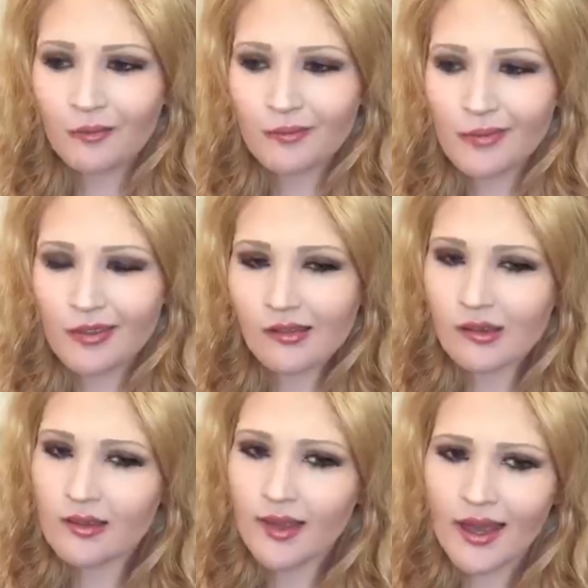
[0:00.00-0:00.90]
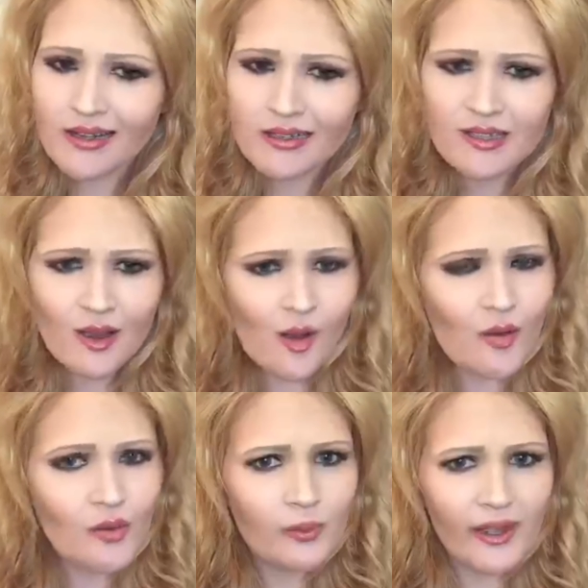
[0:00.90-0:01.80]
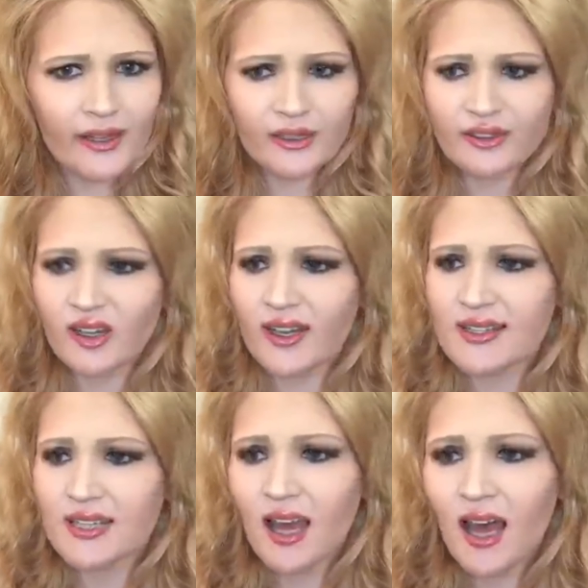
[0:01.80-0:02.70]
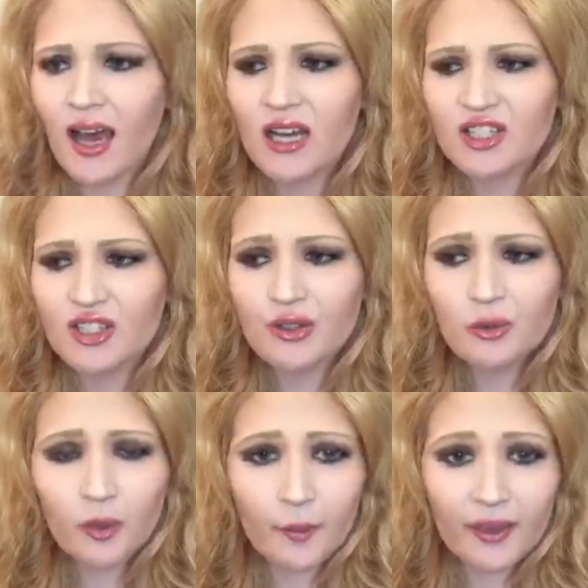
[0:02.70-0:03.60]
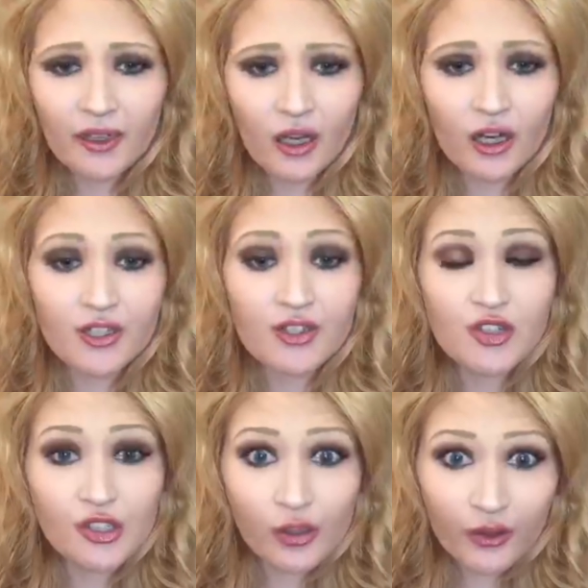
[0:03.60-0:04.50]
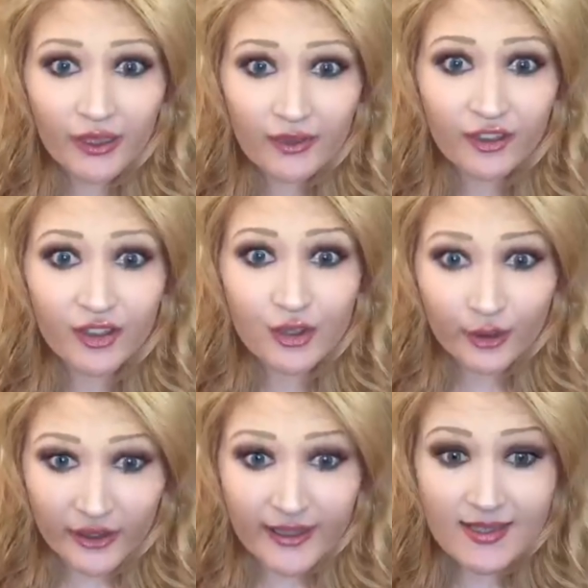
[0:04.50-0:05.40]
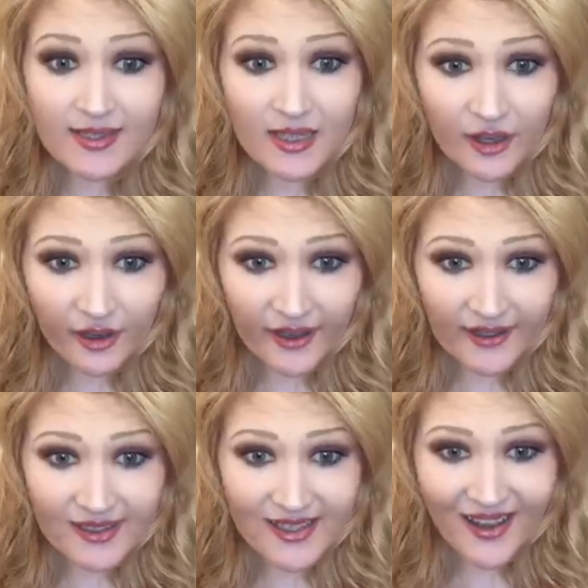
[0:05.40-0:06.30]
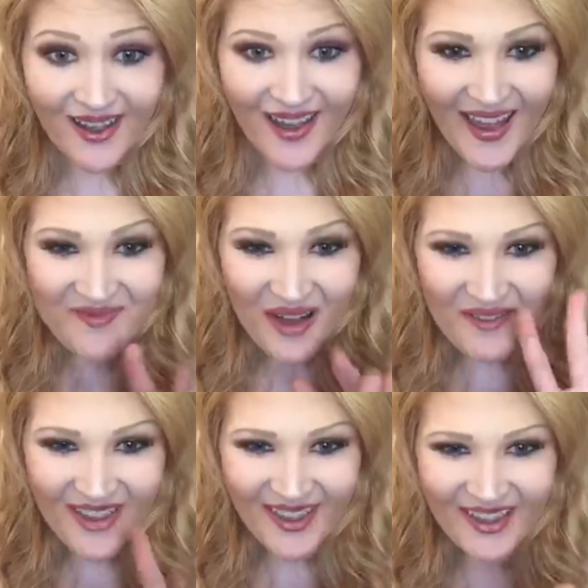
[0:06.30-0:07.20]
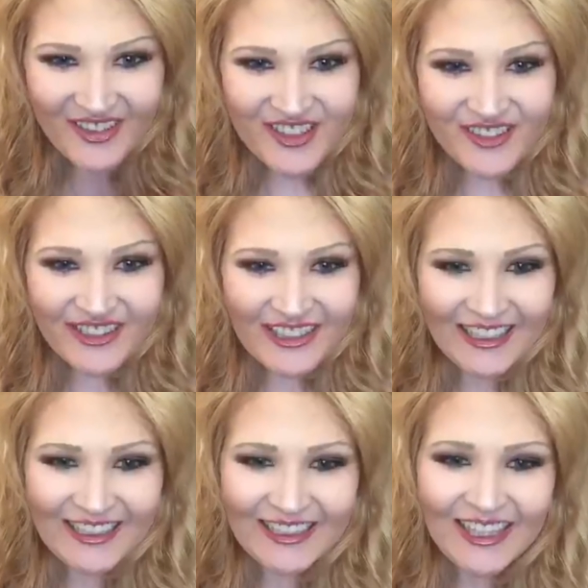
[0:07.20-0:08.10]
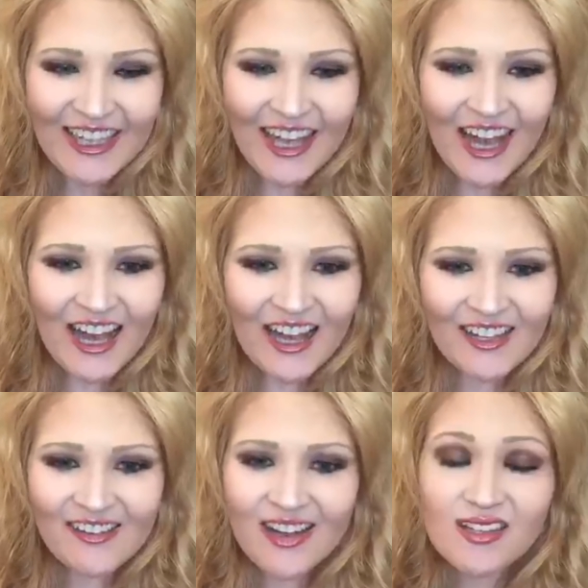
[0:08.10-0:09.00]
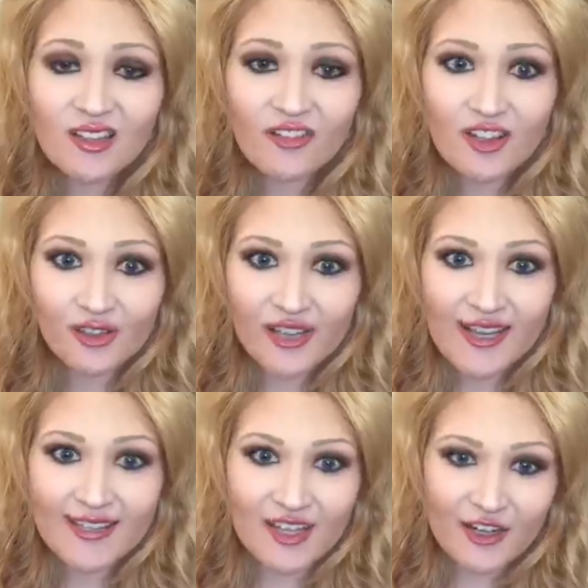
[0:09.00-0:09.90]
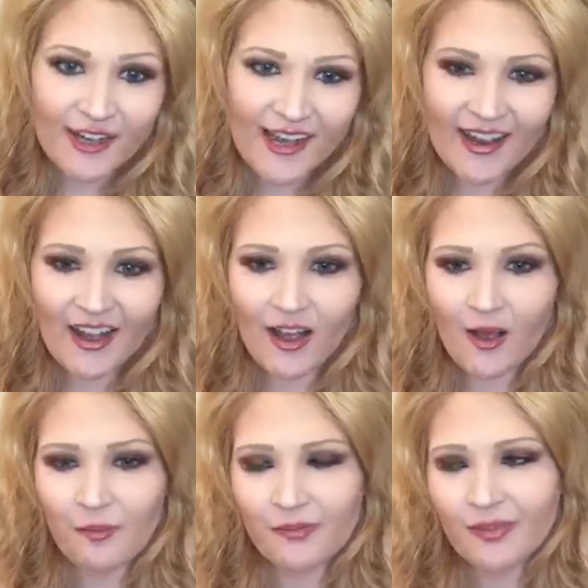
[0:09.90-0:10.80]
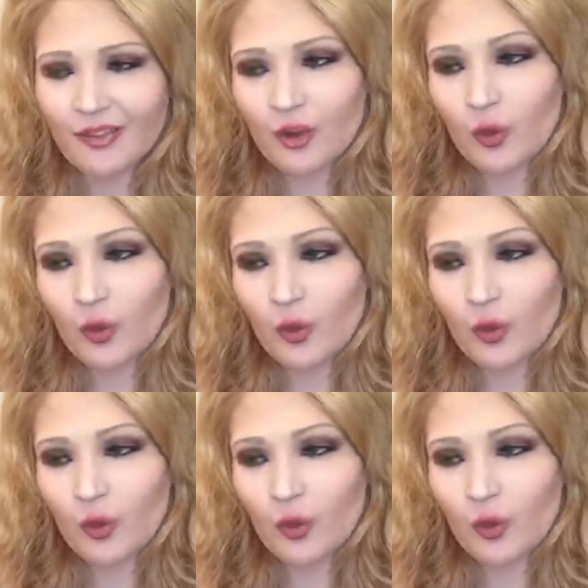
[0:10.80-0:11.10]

still sad in its own way, you guys. 2 women are suing Victoria's Secret. Hey Mama, thanks for joining. You guys know Victoria's Secret. You